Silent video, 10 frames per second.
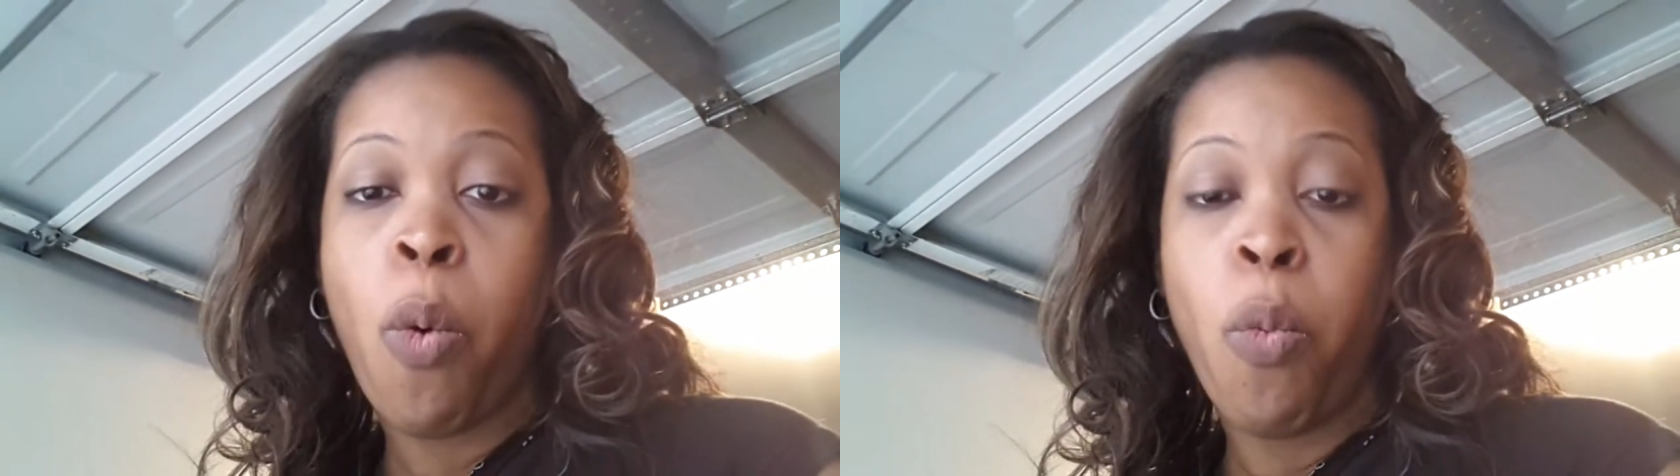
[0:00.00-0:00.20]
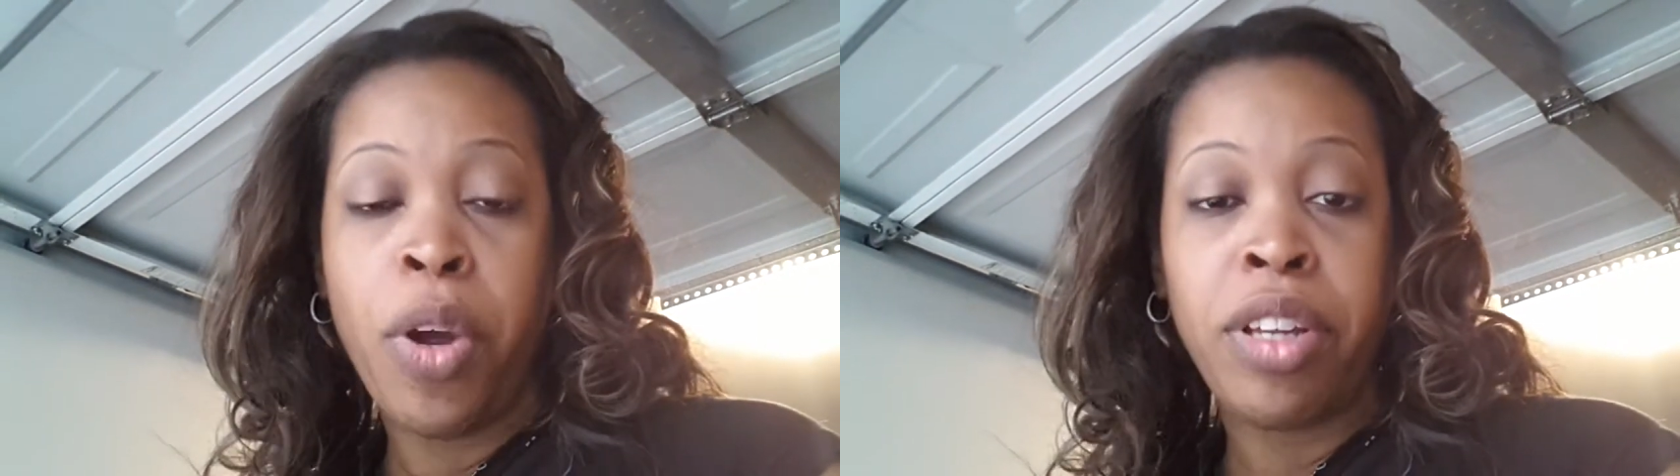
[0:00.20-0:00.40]

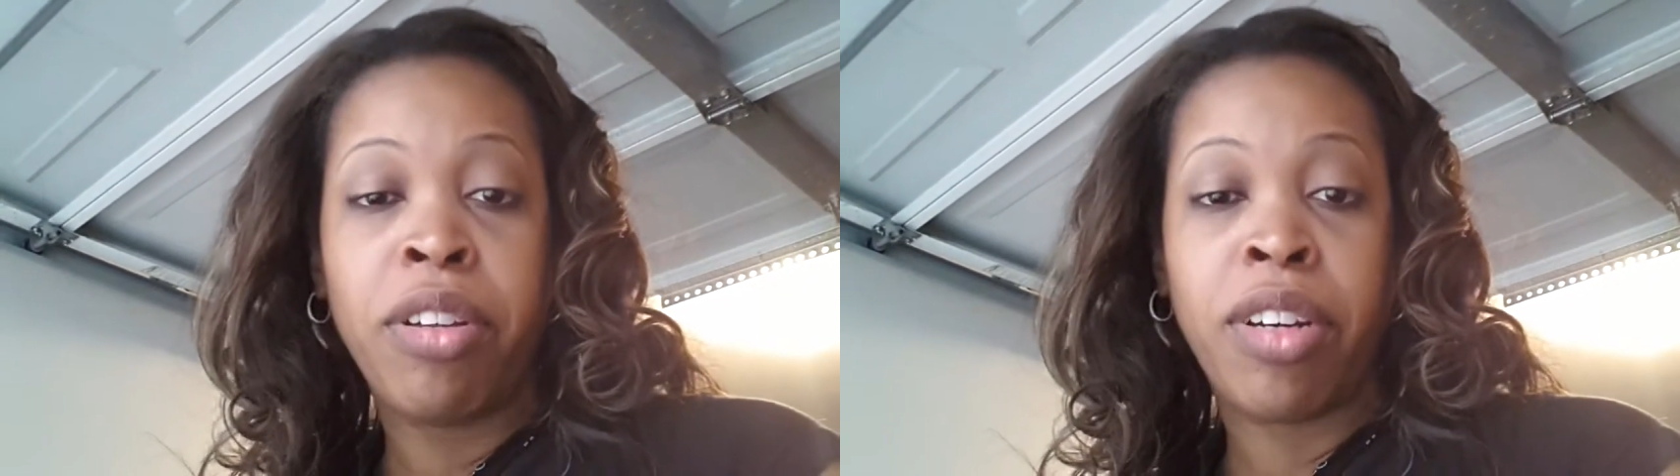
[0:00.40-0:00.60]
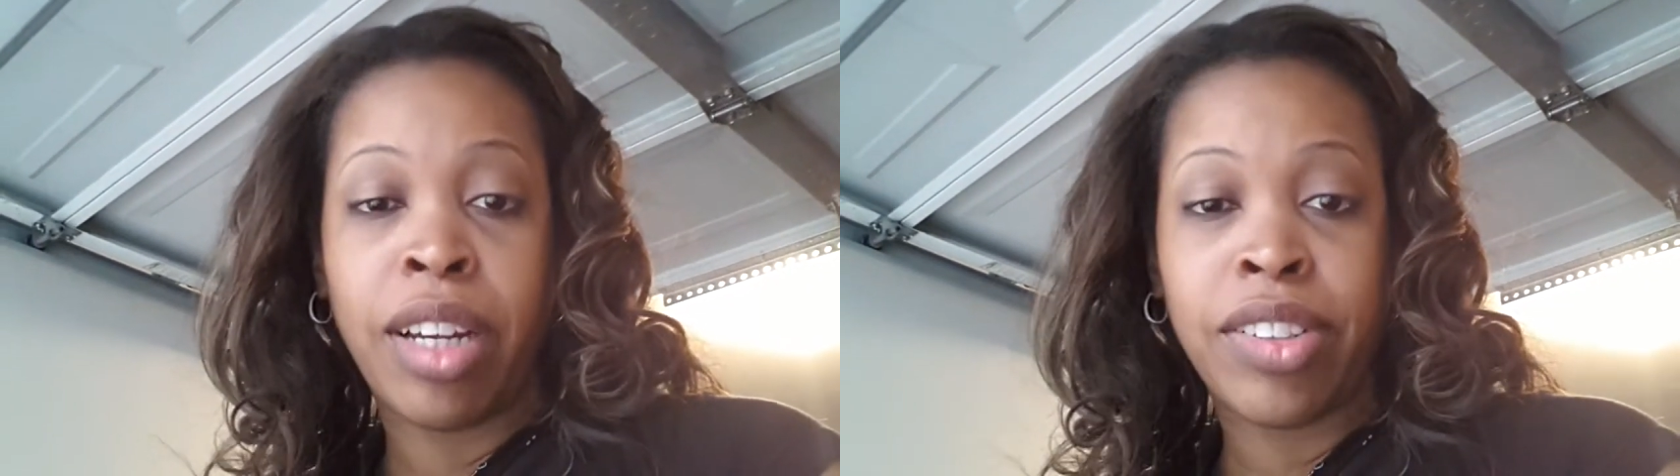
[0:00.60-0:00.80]
when
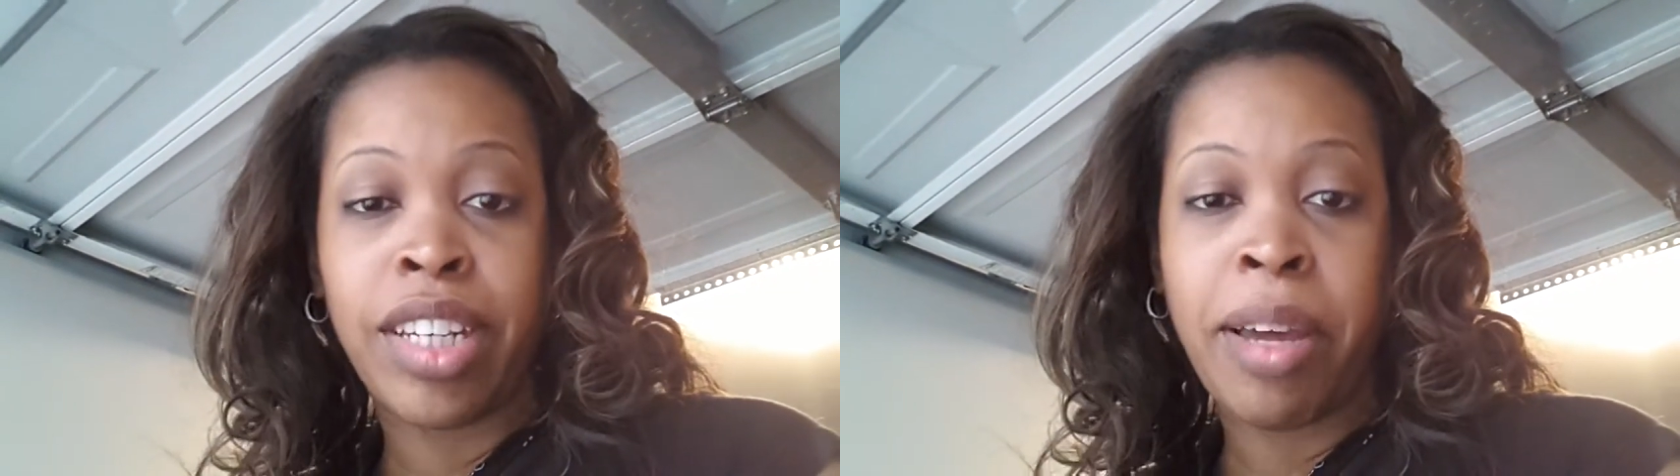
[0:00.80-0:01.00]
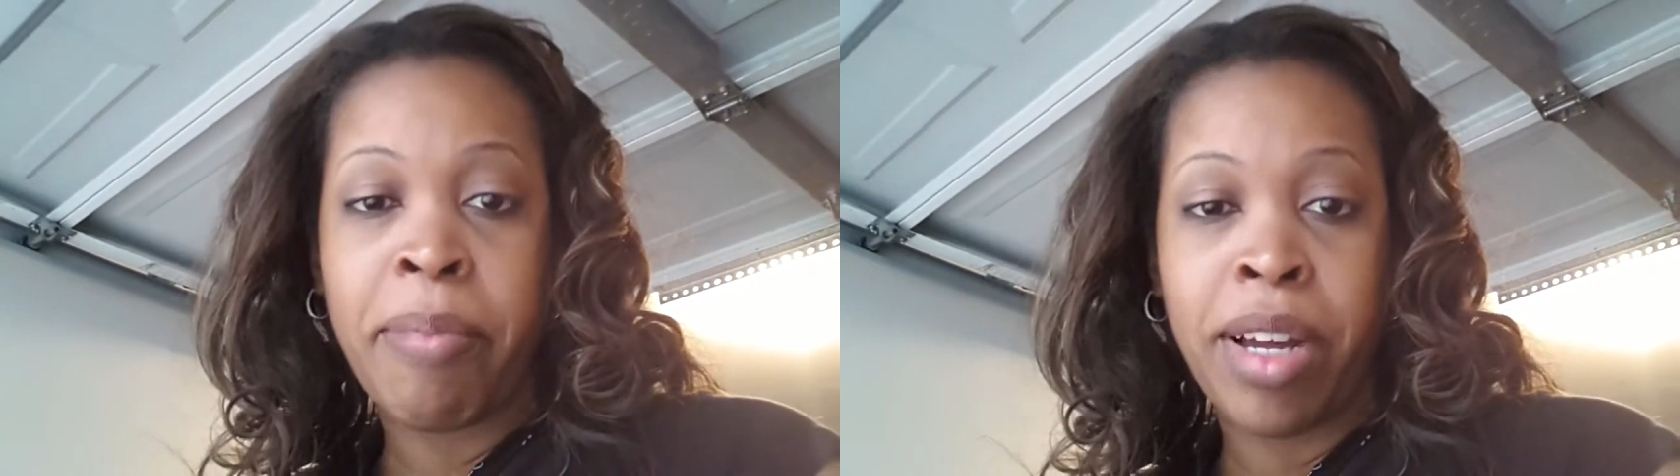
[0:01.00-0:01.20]
you come to
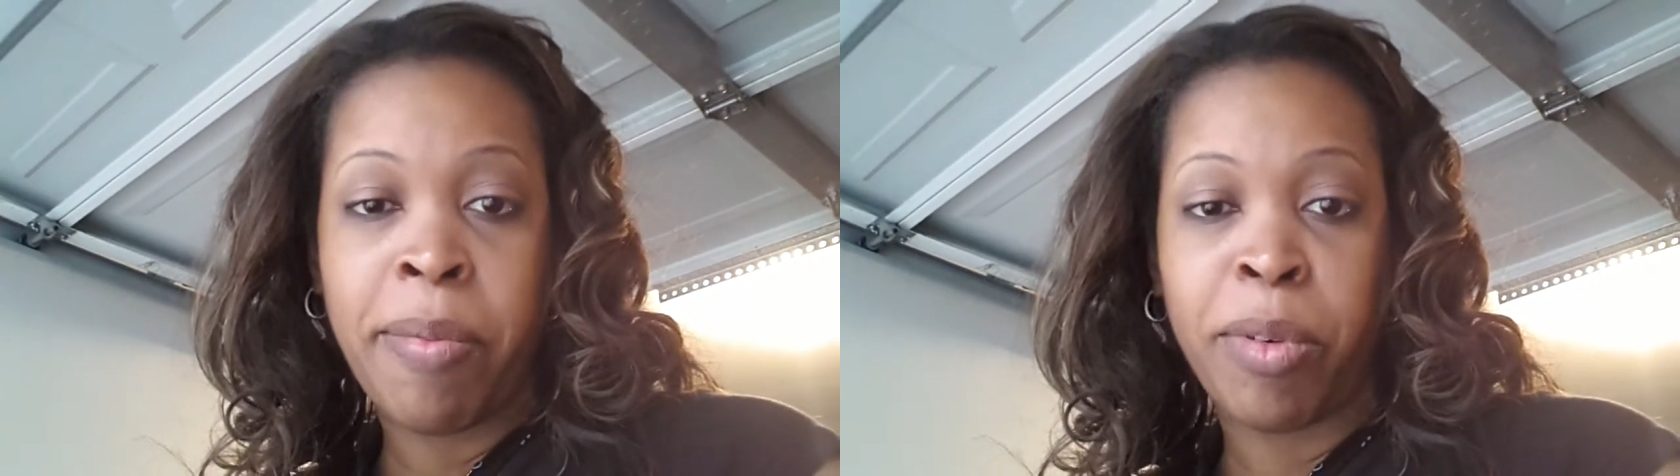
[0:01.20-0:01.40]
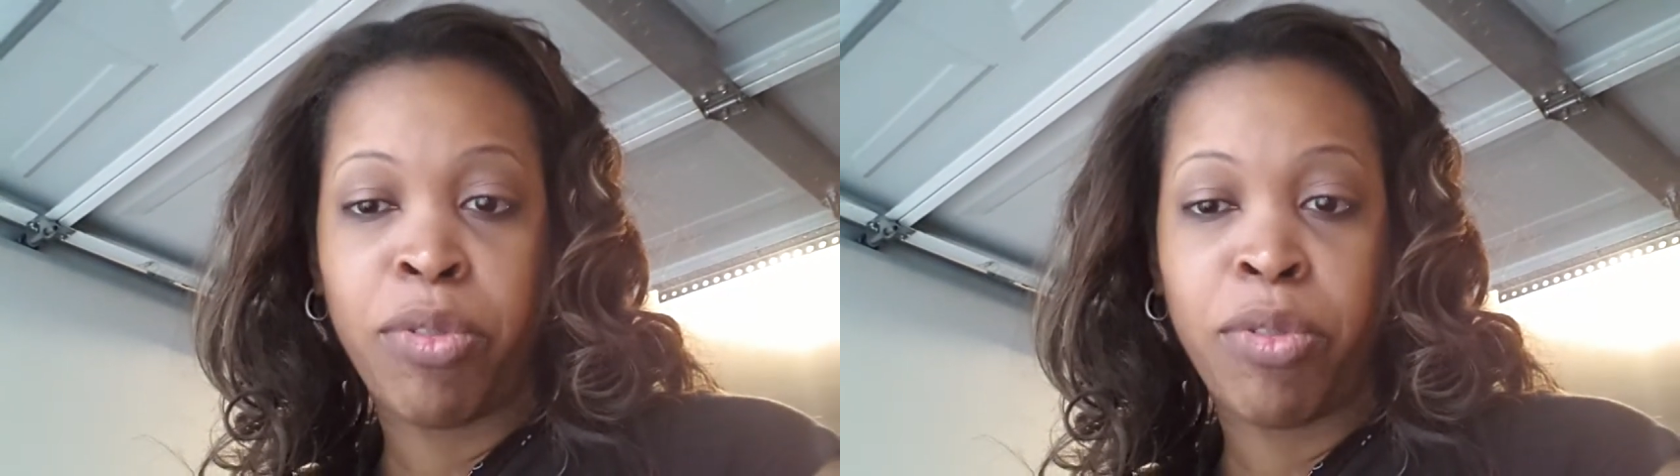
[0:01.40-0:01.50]
that bump,